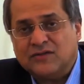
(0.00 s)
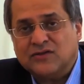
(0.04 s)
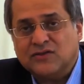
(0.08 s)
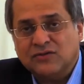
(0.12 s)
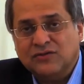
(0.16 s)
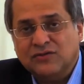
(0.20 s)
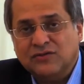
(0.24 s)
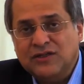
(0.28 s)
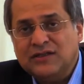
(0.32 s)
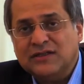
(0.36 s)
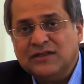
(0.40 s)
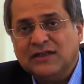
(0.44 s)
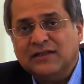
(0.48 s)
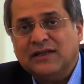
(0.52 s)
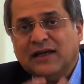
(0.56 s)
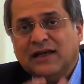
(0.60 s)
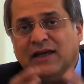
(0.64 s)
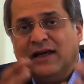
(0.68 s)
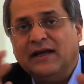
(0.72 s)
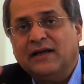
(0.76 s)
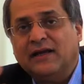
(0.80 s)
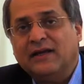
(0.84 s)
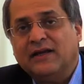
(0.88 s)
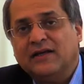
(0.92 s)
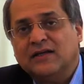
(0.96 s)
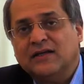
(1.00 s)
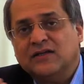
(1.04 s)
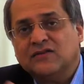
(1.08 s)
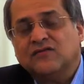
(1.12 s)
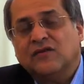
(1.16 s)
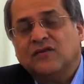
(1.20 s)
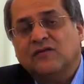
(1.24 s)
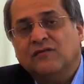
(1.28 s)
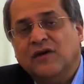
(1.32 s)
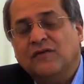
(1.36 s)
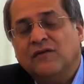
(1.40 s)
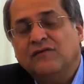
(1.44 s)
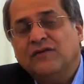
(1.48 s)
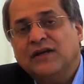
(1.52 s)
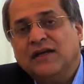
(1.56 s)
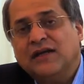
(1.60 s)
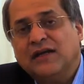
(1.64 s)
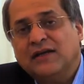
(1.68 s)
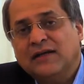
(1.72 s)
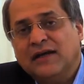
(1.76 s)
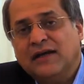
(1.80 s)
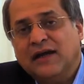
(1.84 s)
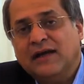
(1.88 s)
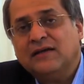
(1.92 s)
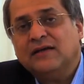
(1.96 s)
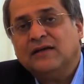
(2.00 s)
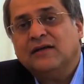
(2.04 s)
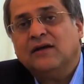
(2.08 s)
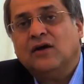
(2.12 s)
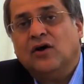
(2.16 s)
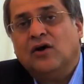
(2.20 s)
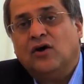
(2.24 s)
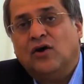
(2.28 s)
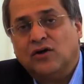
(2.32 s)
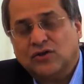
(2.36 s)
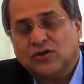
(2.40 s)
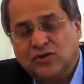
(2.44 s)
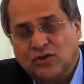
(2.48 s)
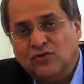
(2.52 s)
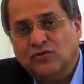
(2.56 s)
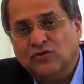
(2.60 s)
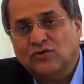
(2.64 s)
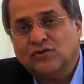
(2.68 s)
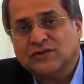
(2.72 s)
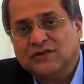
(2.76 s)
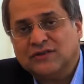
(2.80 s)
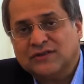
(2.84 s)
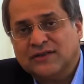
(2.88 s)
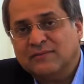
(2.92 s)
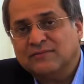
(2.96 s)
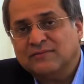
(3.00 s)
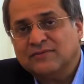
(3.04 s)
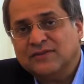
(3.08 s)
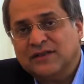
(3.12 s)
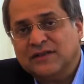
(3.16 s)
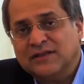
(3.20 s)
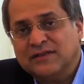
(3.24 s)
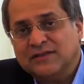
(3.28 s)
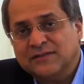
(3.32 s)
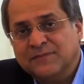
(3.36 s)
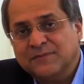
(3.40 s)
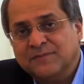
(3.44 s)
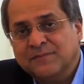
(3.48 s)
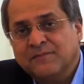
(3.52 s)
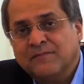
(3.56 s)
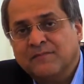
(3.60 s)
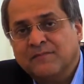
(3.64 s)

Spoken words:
So these are the areas from where we can get autologous stem cells.